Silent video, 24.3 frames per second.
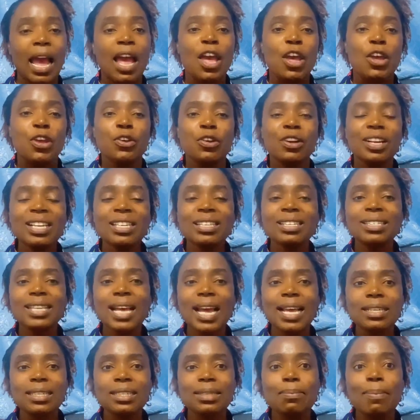you know, it's
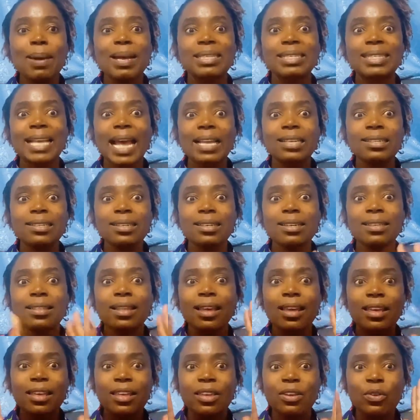just massaging
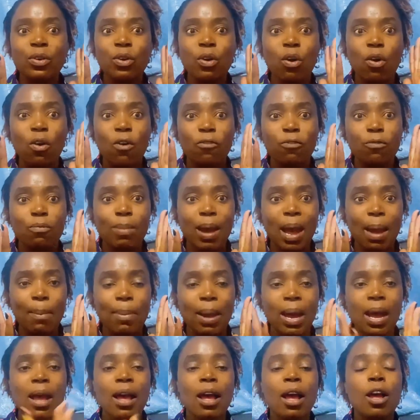the ego of
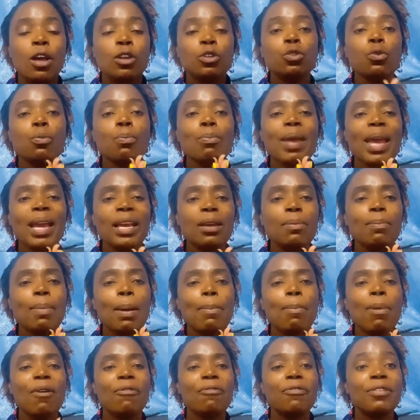Baba to make
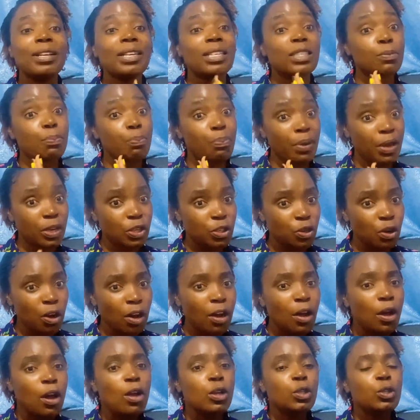Baba feel
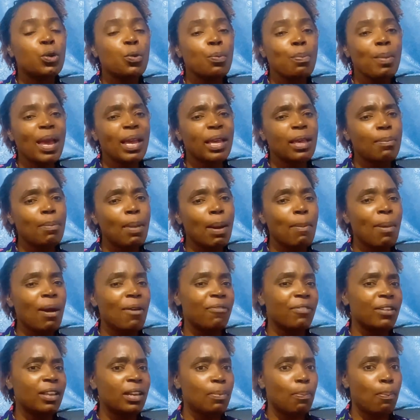special, to make Baba
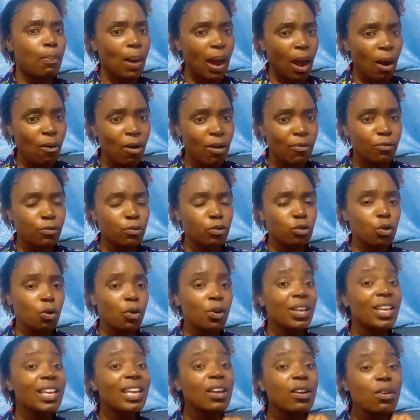feel powerful.
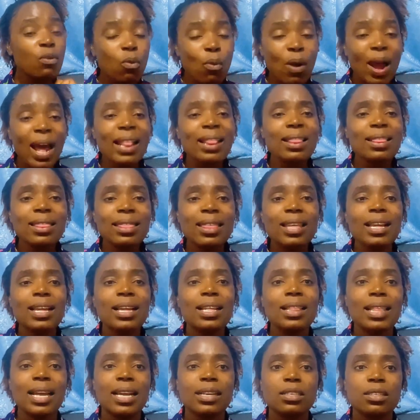So one
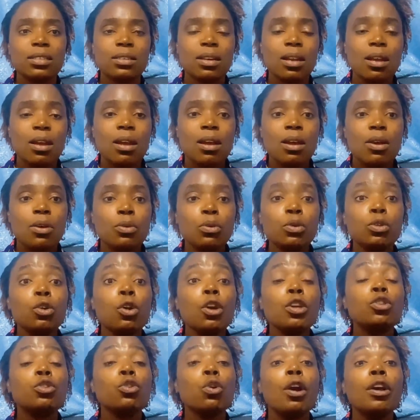thing that
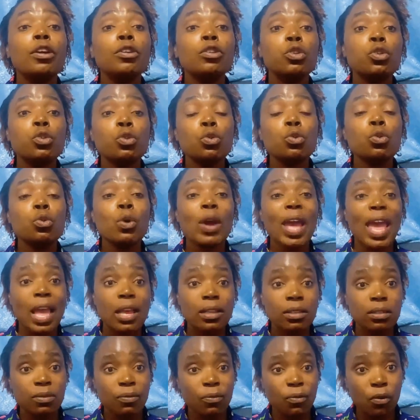Ruto is going to do
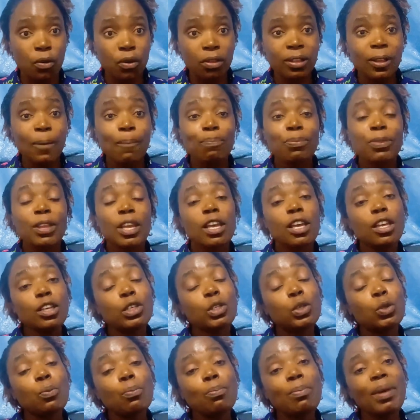henceforth is
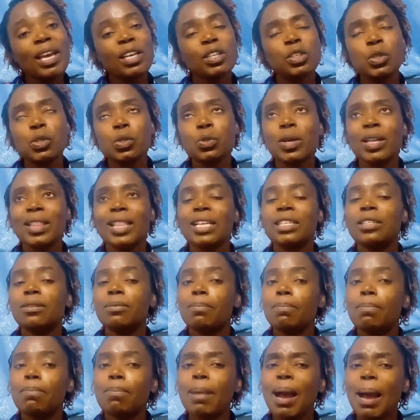to make sure that
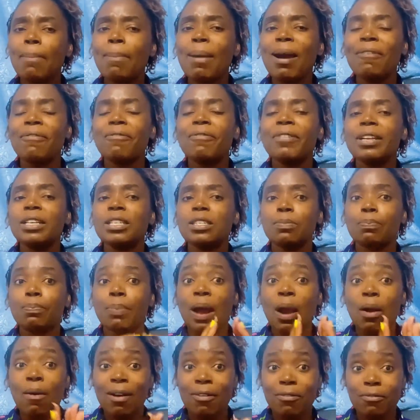Baba feels
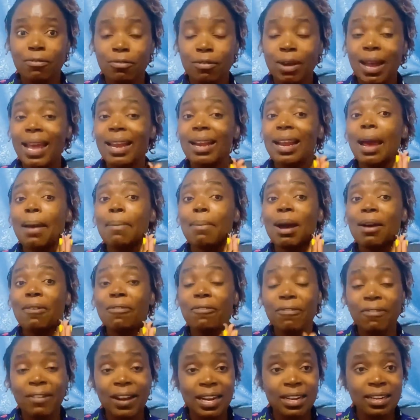powerful. And I'm
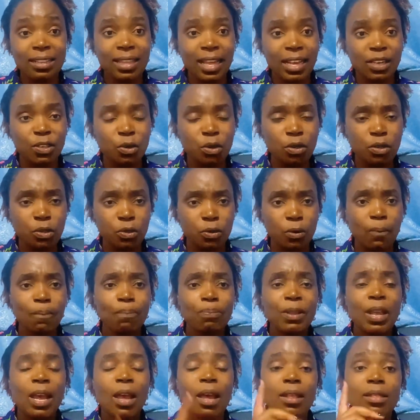afraid that also
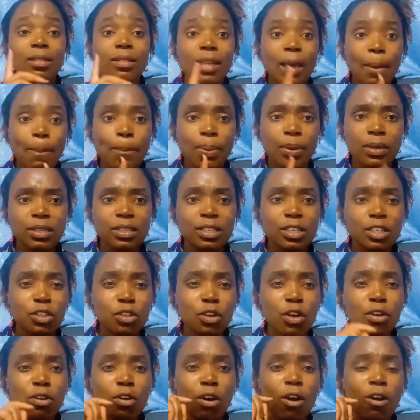the
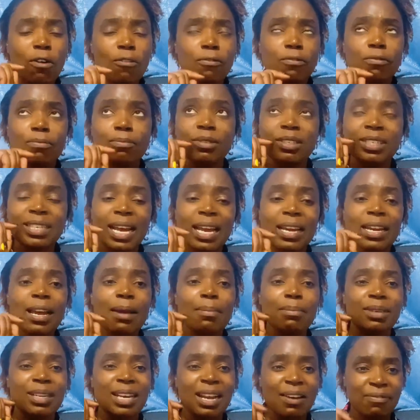position of
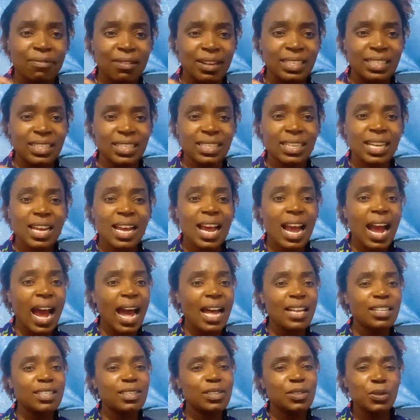Musalia Mudavadi,
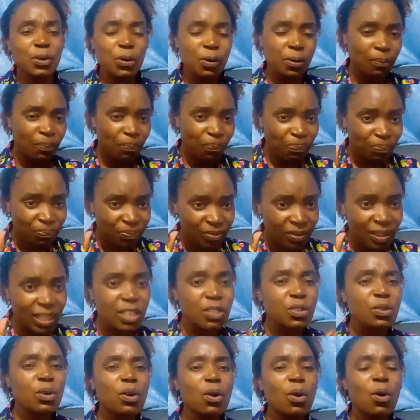as you know, the
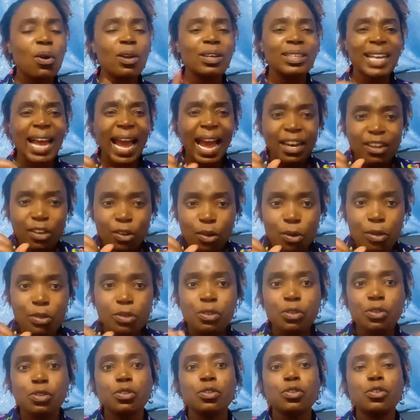so-called
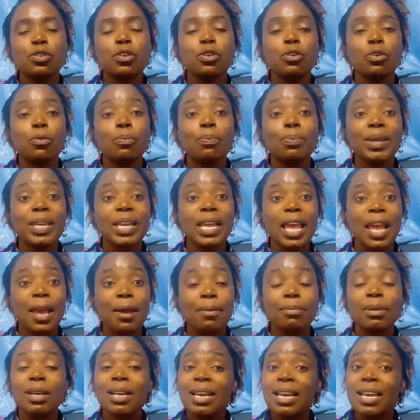unconstitutional
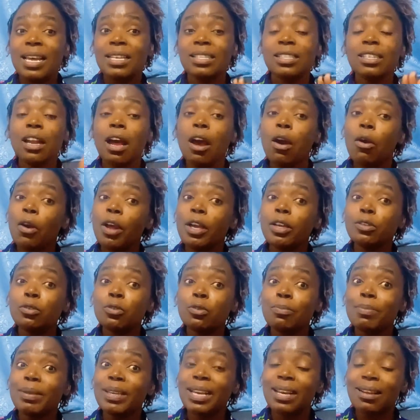PM, is now going
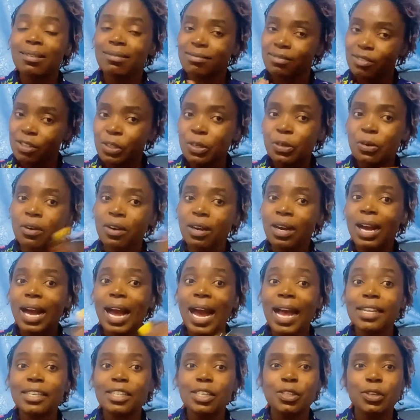to be, you know,
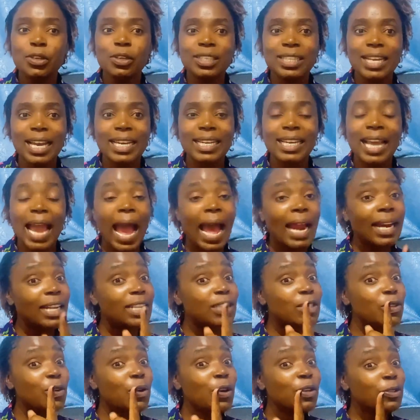cut totally, and
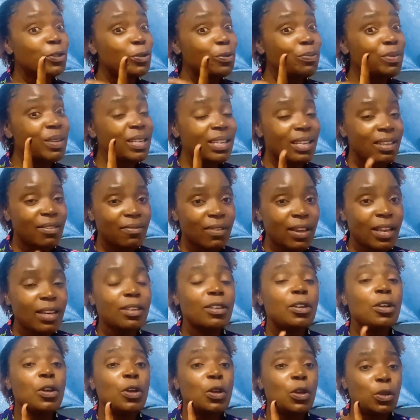it's going to be
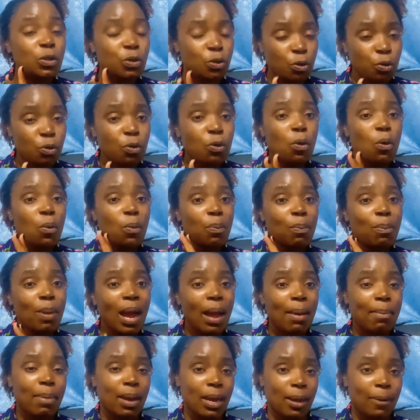given to
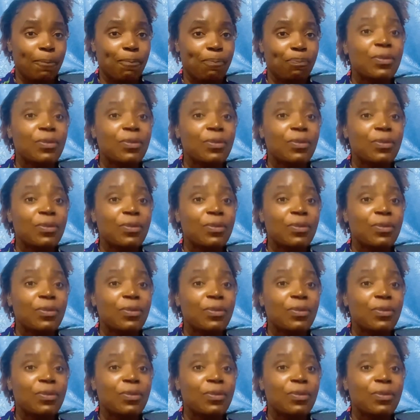Baba.